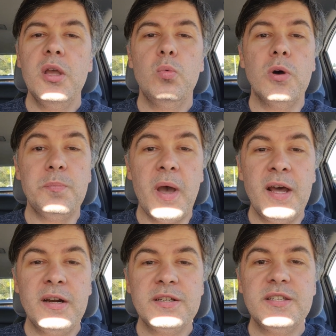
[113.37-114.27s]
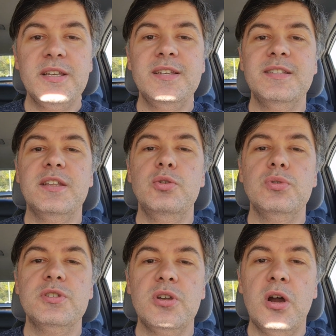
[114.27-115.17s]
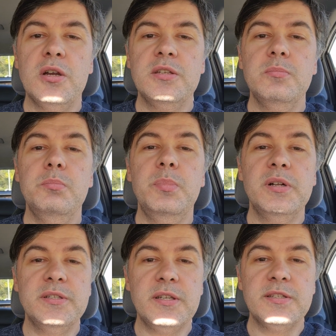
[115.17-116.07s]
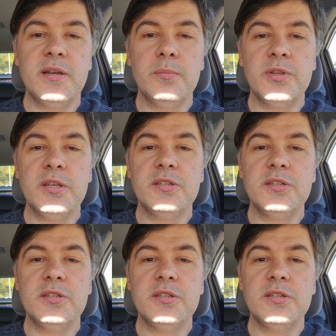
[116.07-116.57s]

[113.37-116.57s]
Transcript: What matters is that you start building something,